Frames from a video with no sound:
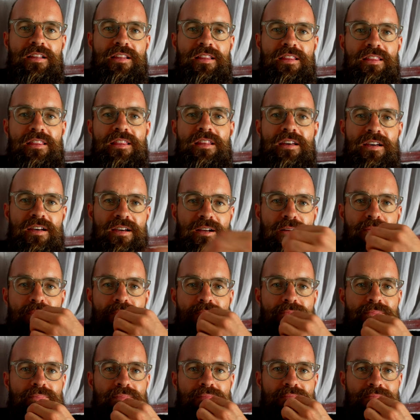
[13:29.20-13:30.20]
the
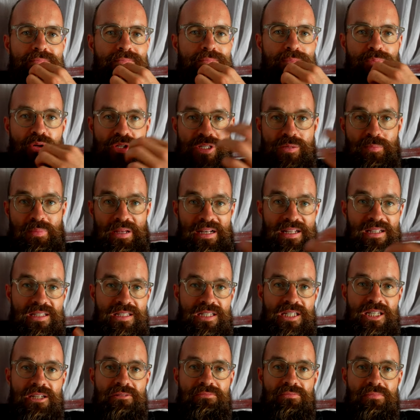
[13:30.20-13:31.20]

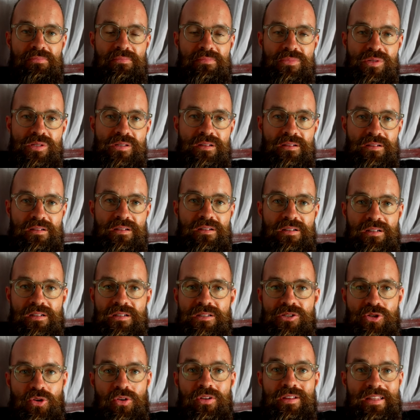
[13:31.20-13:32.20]
possibility
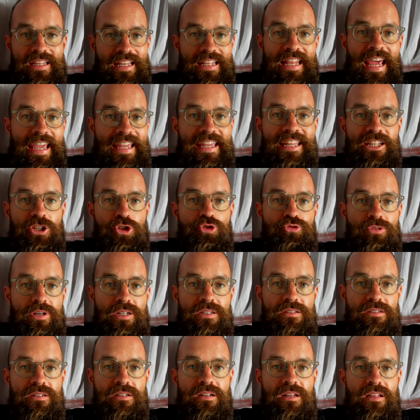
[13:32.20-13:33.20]
so that I can do
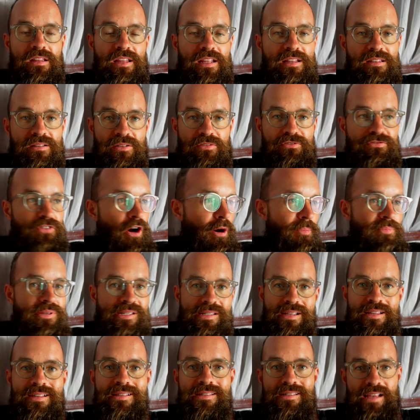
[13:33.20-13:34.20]
it, that
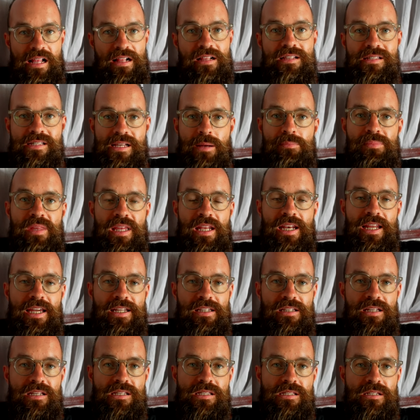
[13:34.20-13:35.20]
pharmacy sells something
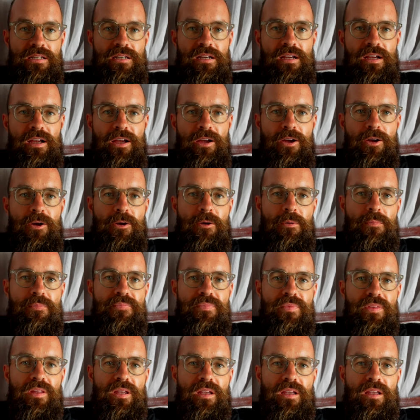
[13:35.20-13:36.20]
like this.
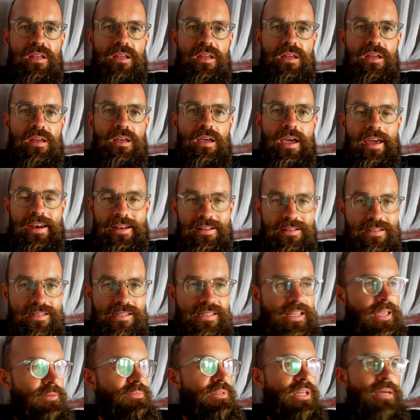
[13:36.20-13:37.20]
And at the
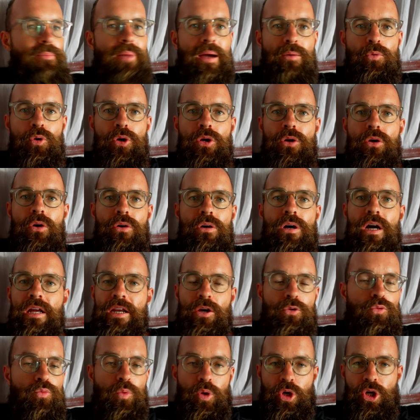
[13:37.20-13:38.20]
same time, I
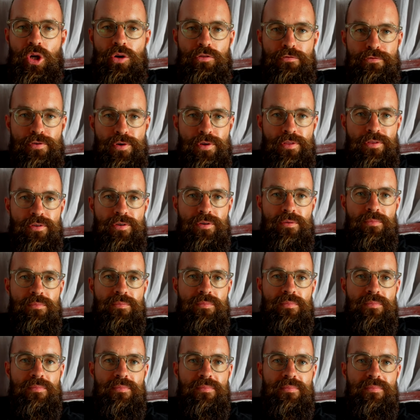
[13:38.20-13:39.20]
don't want to go further.
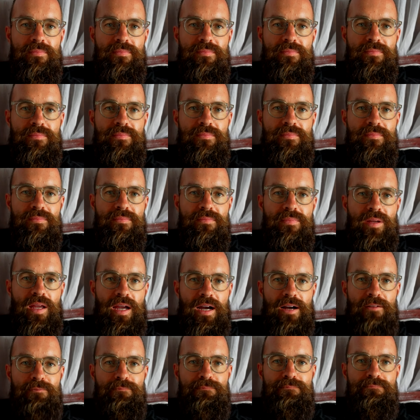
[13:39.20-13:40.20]

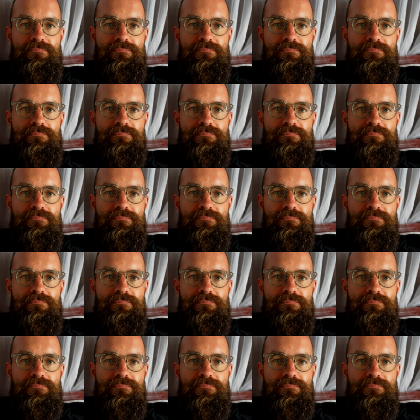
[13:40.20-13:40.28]
Yeah.